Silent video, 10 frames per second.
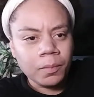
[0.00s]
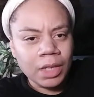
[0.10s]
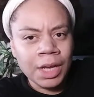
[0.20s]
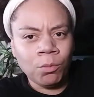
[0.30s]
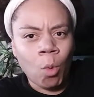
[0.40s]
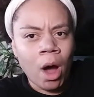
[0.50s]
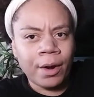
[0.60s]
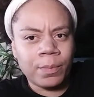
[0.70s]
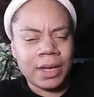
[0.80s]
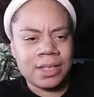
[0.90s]

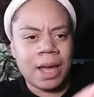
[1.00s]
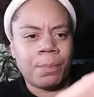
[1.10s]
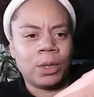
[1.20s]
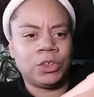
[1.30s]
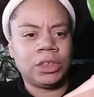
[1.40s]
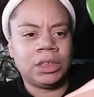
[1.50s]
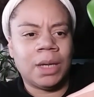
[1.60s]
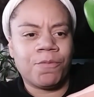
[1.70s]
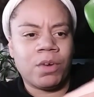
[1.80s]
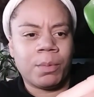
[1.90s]
water because I purchased
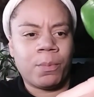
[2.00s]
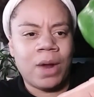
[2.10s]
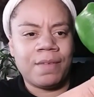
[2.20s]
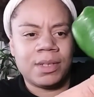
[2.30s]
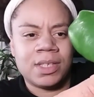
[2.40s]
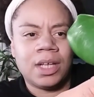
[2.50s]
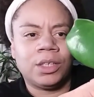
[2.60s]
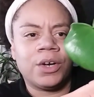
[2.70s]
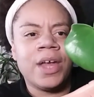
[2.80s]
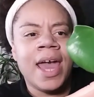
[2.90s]
some from a private
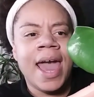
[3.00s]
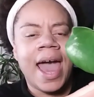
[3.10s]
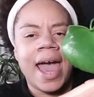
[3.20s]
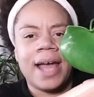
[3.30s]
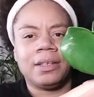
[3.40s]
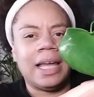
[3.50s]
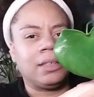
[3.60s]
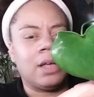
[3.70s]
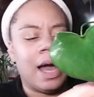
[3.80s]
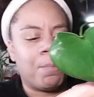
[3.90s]
seller, and like
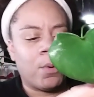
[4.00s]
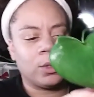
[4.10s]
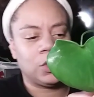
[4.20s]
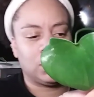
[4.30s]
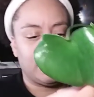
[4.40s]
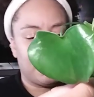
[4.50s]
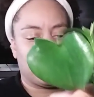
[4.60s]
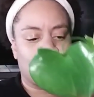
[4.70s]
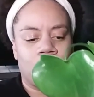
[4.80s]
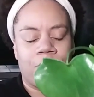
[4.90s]
I purchased maybe
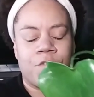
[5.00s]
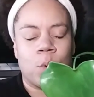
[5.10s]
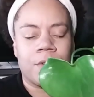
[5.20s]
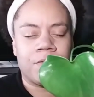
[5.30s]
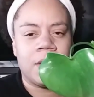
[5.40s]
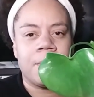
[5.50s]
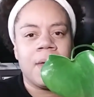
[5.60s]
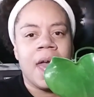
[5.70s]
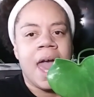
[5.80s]
3 or 4 of them,